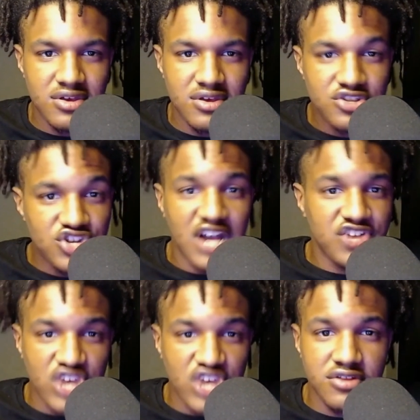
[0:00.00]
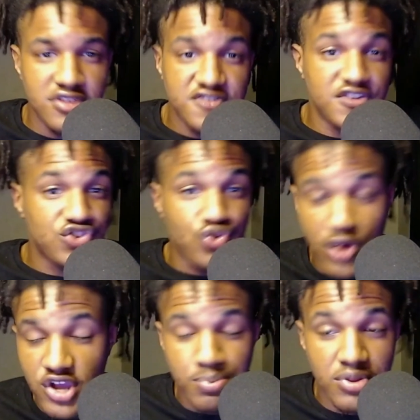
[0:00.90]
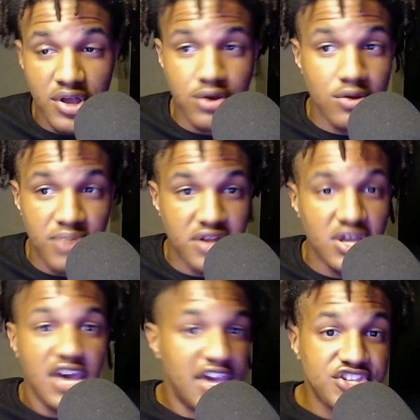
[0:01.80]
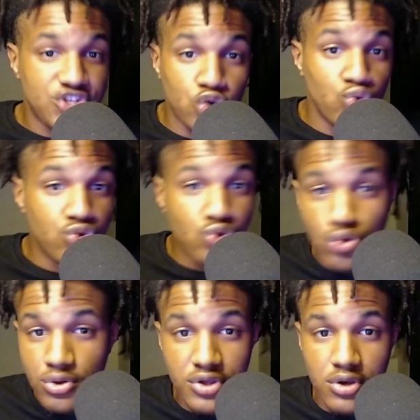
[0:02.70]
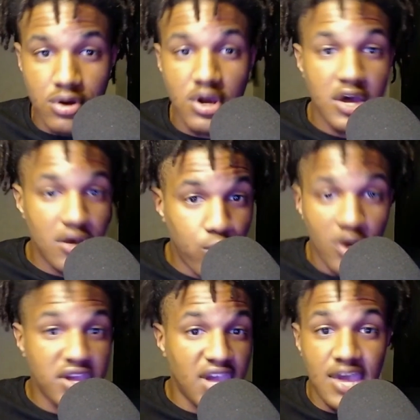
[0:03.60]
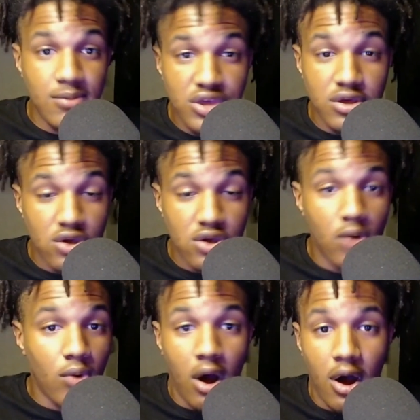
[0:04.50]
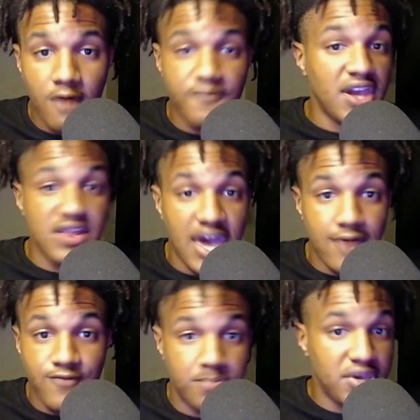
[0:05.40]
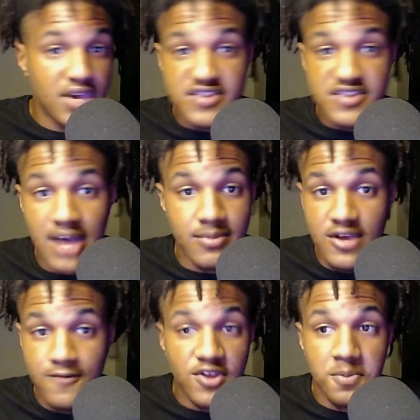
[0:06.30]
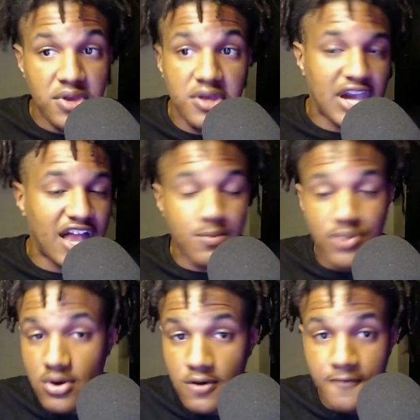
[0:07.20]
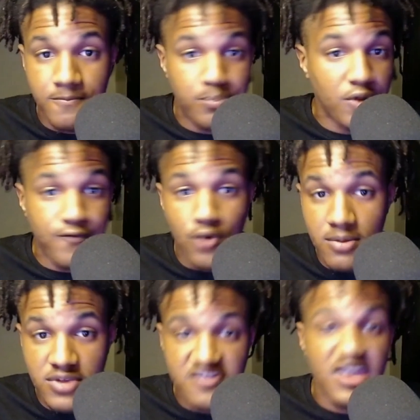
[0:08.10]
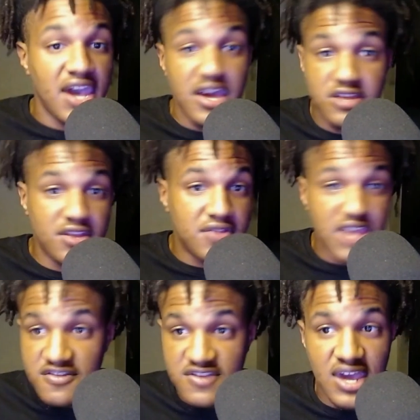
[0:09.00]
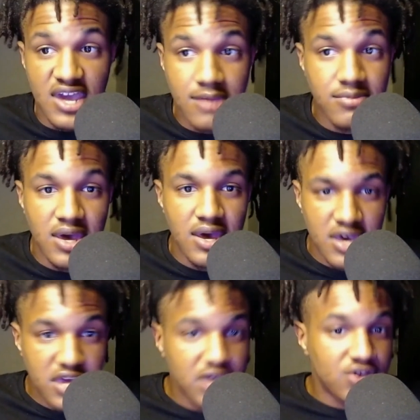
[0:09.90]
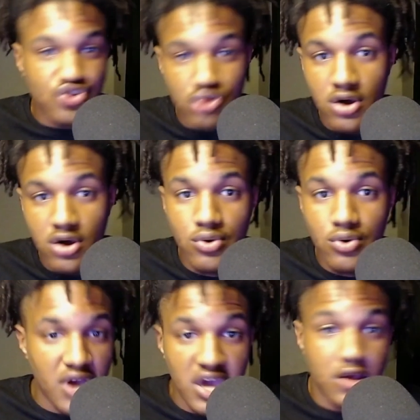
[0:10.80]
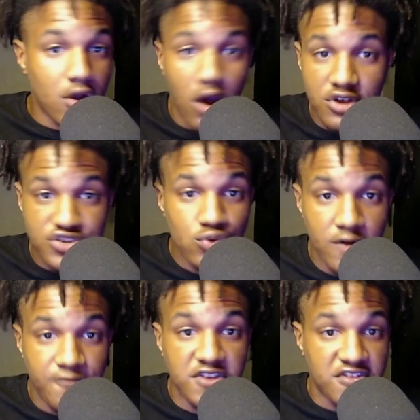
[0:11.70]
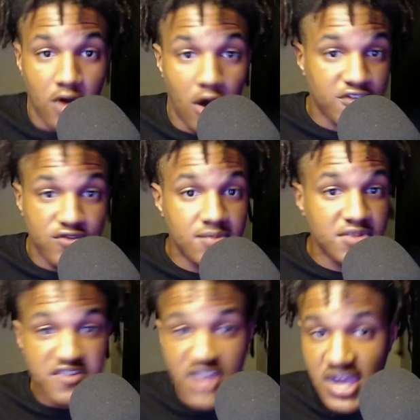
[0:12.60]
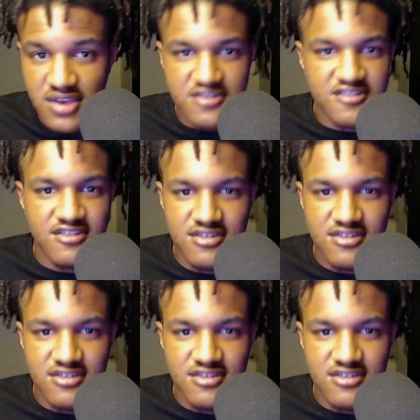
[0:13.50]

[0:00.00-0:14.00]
Josh Allen is this great player, but he's too nuclear. One game he could go off and have a big time MVP caliber co- performance, and then the next game he could struggle and cost you with his costly mistakes.